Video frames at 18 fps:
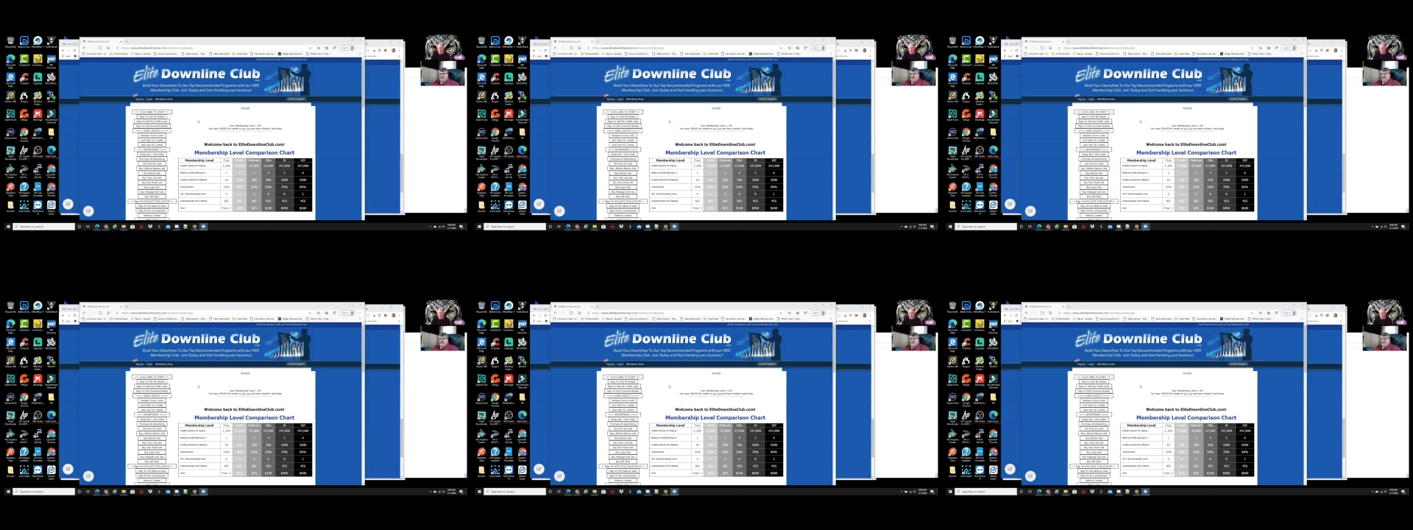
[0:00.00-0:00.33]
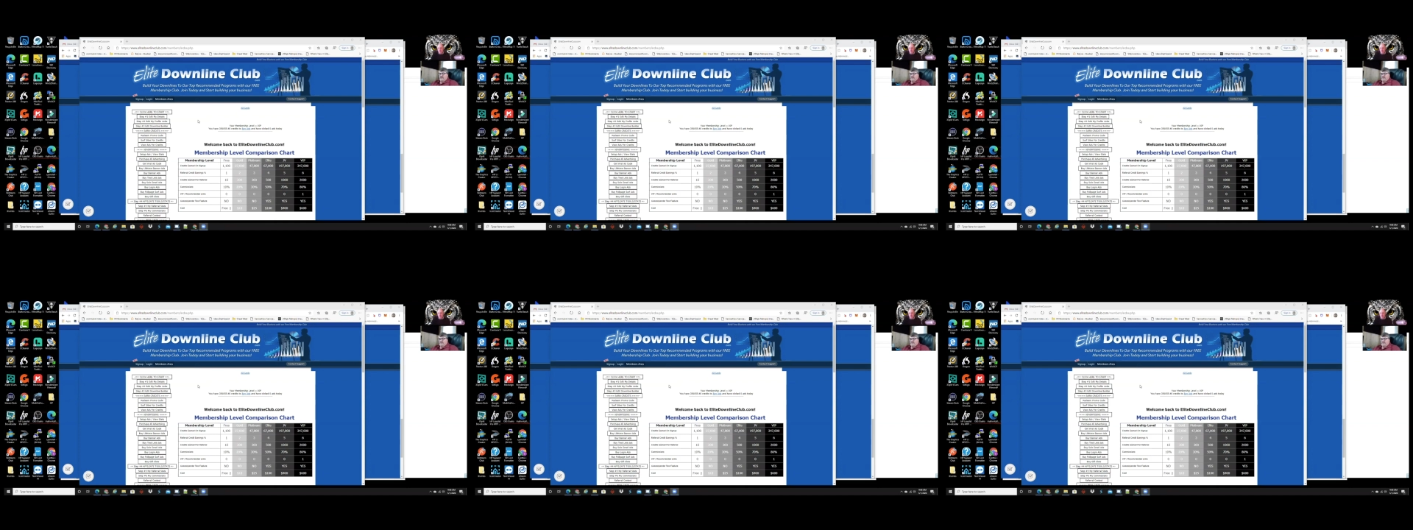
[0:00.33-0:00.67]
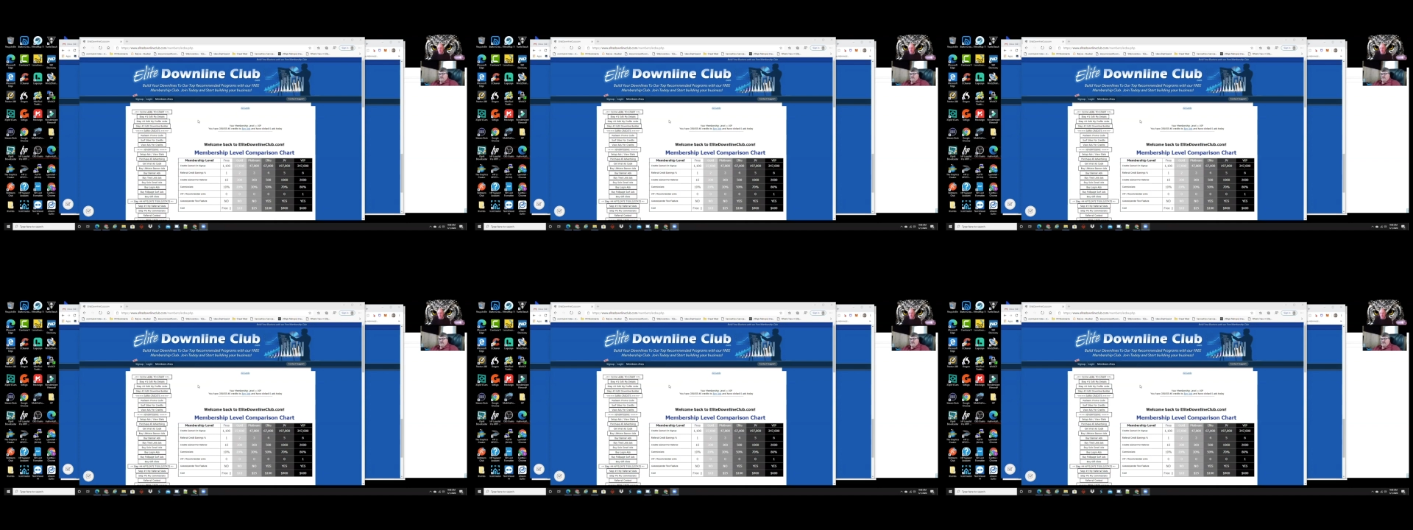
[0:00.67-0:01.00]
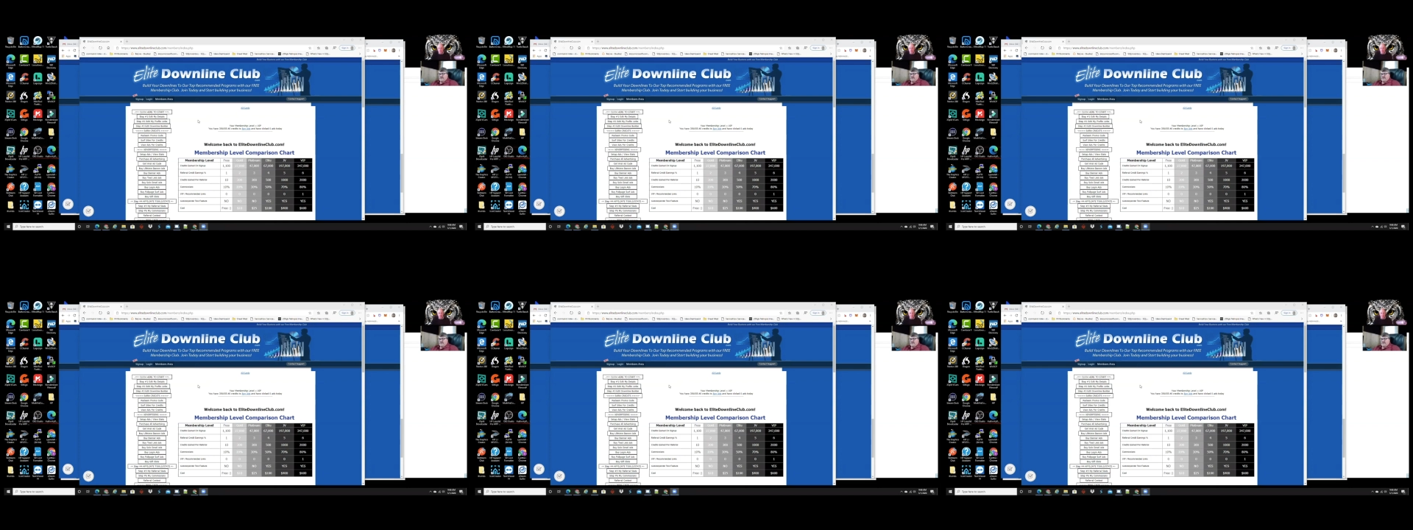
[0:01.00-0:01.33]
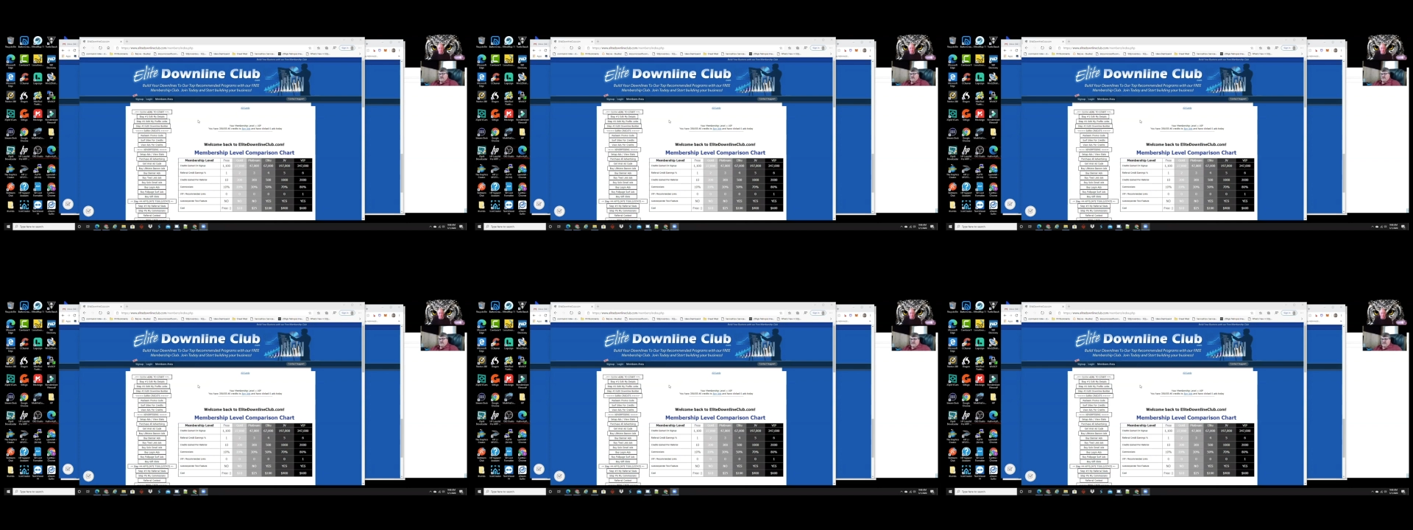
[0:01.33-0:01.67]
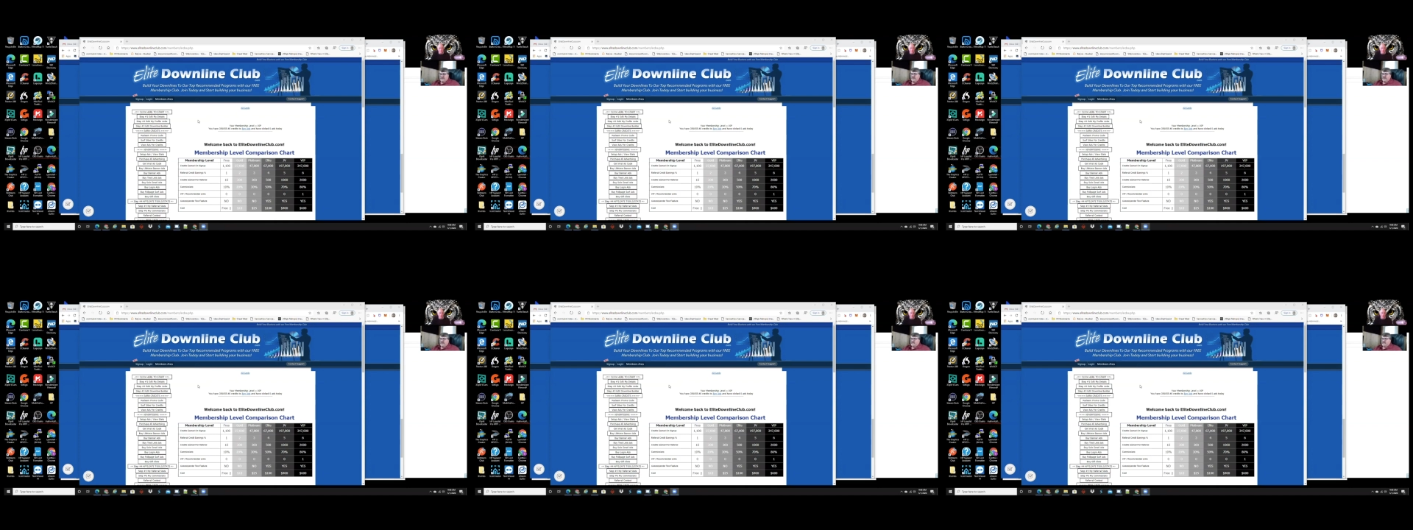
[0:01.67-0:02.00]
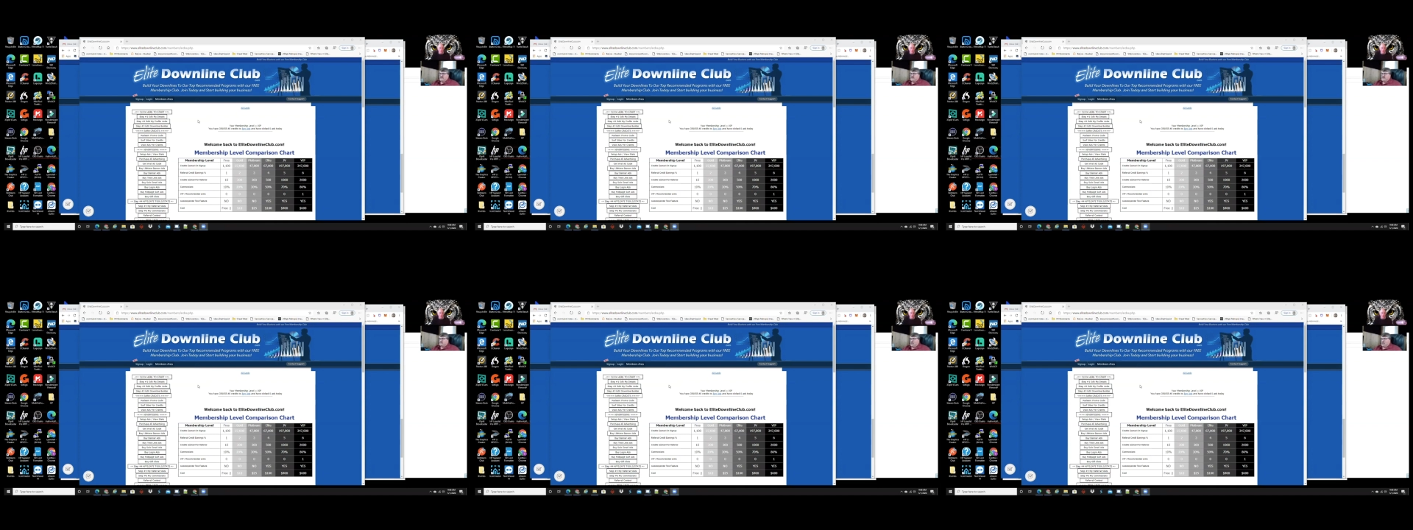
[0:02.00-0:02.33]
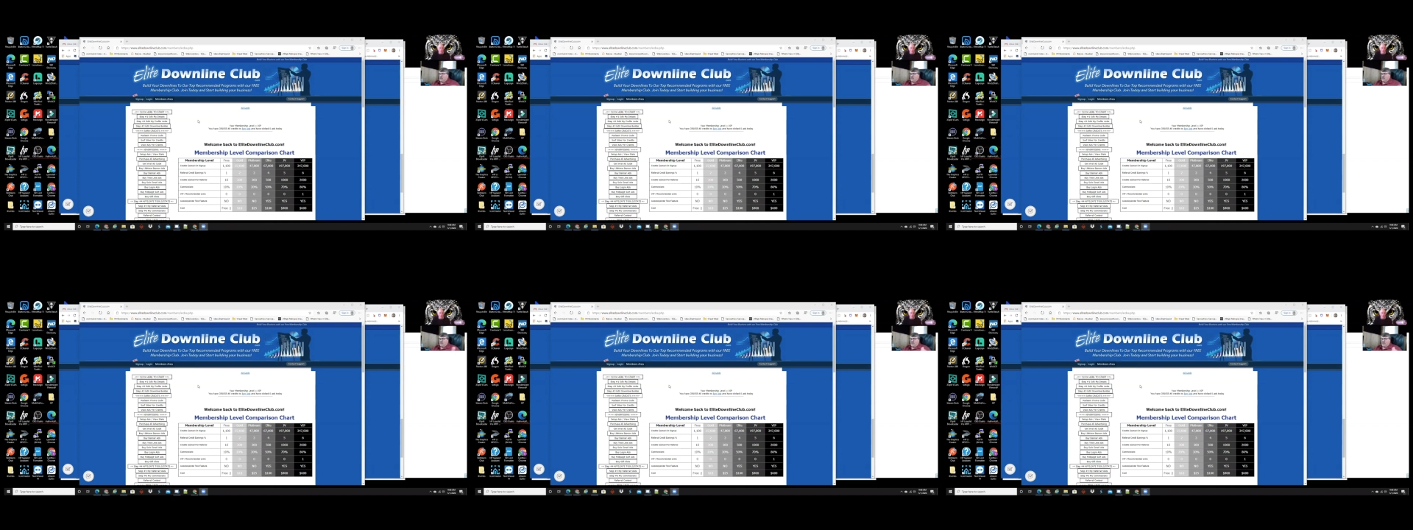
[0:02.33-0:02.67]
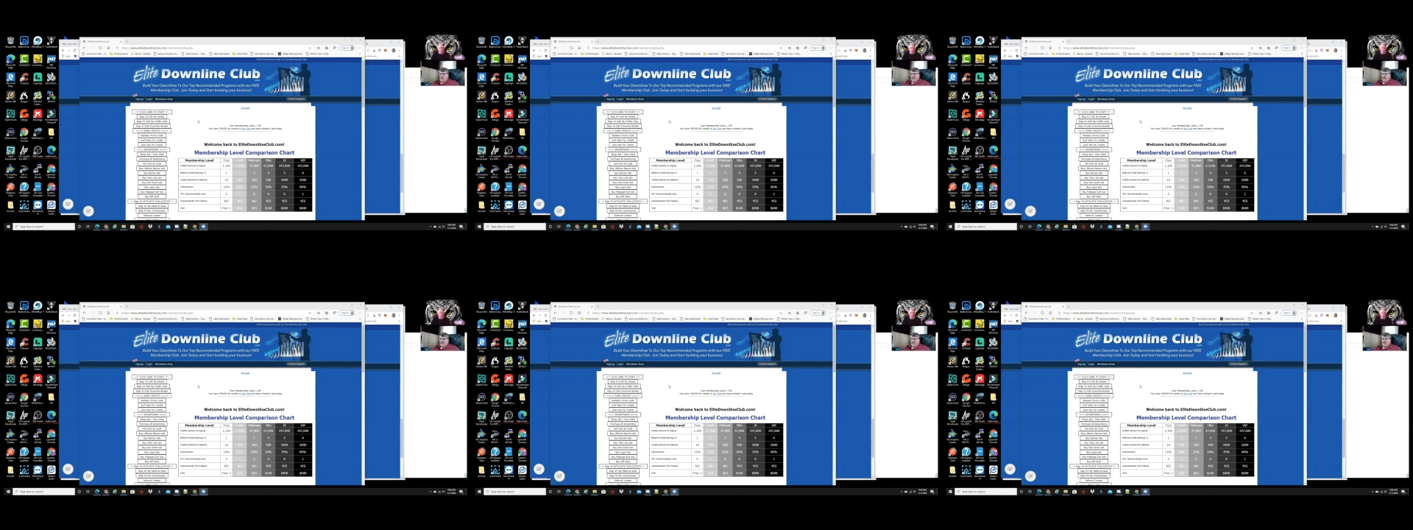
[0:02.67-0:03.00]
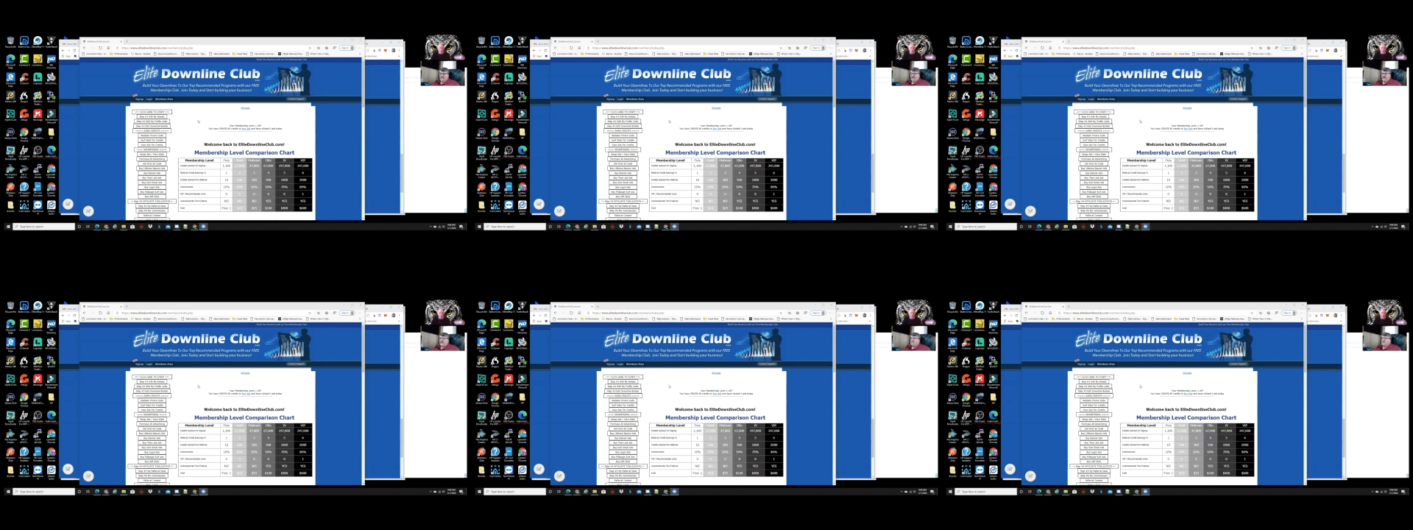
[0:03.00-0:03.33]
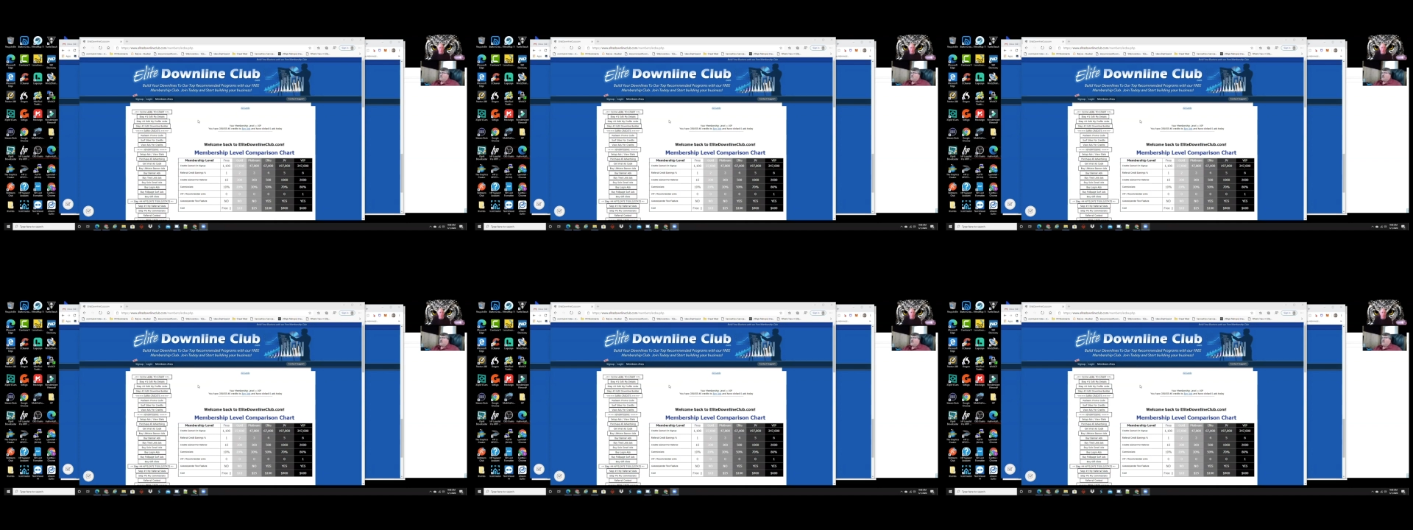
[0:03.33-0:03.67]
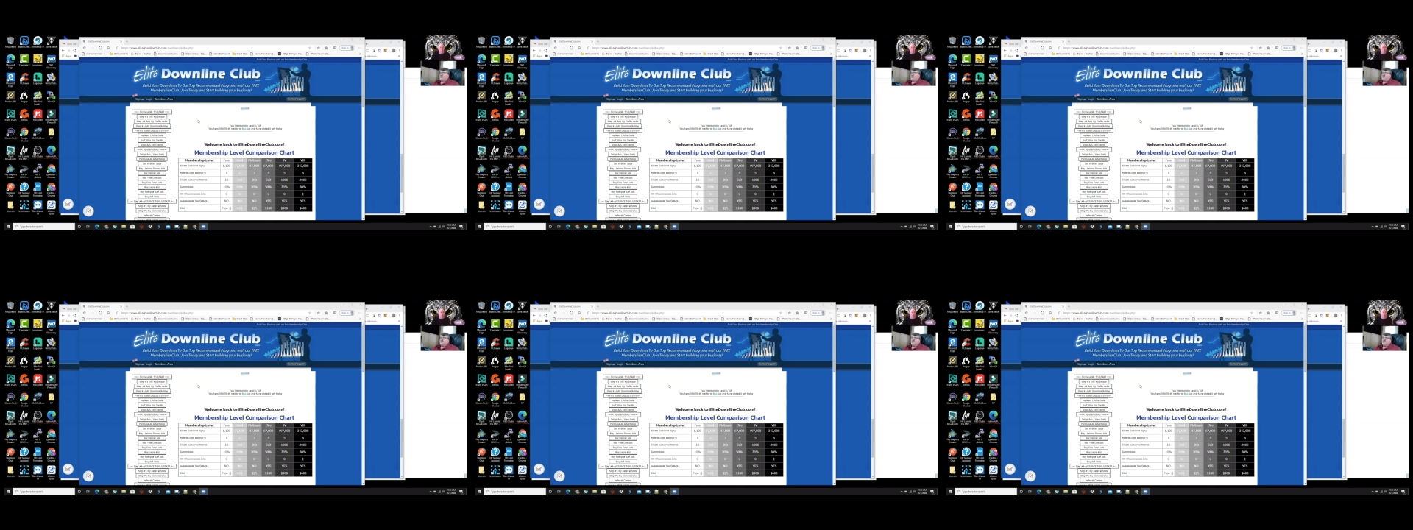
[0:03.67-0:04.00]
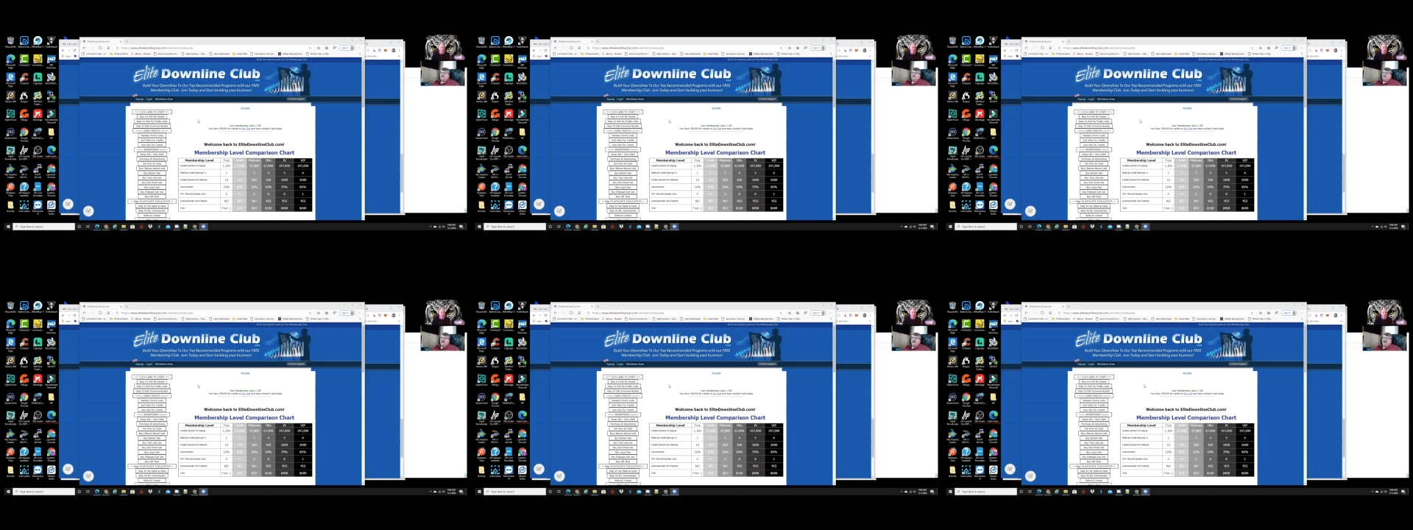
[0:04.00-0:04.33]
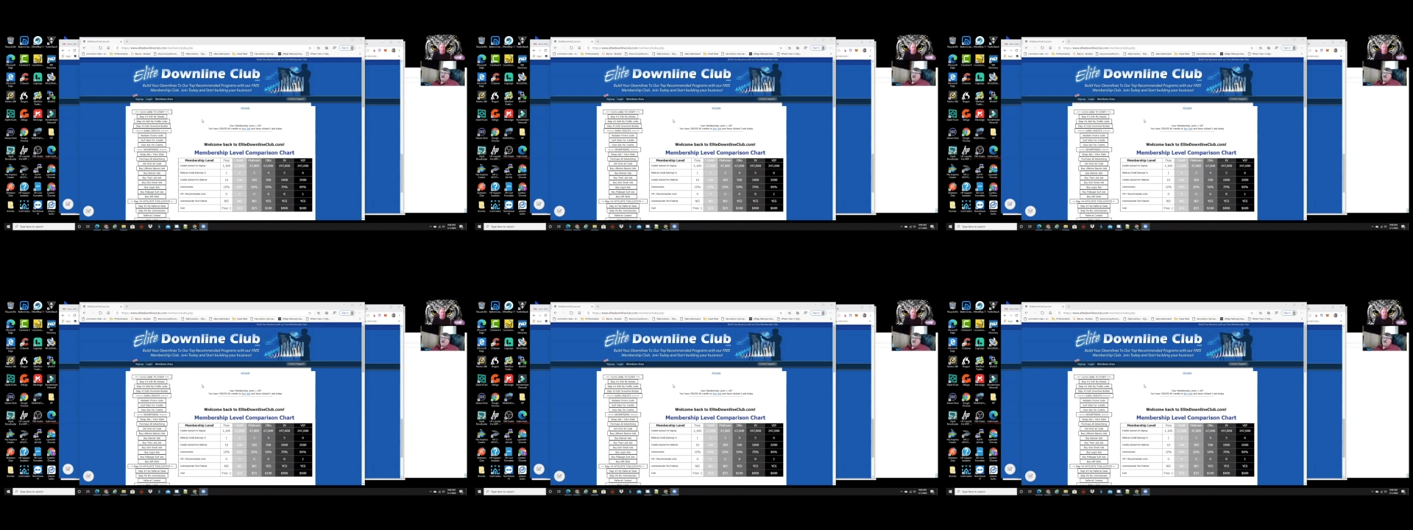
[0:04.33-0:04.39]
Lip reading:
Nobody's mouth can be seen.